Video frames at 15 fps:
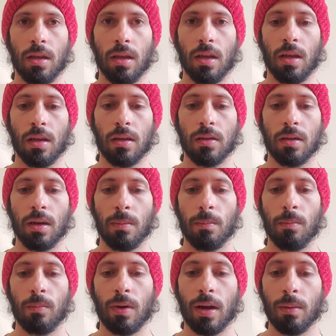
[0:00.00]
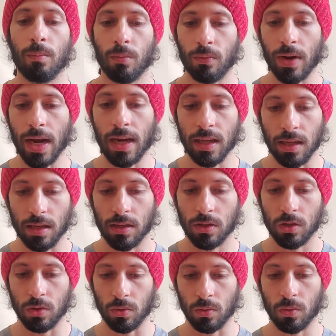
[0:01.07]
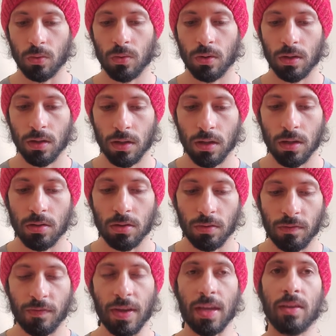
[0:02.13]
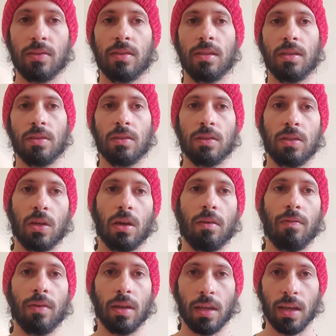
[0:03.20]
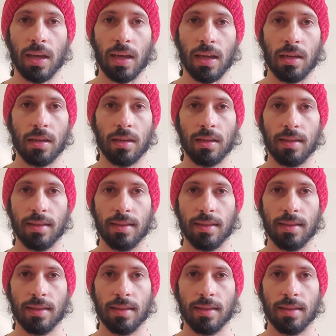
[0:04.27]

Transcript: And I'm ready to face this stuff again.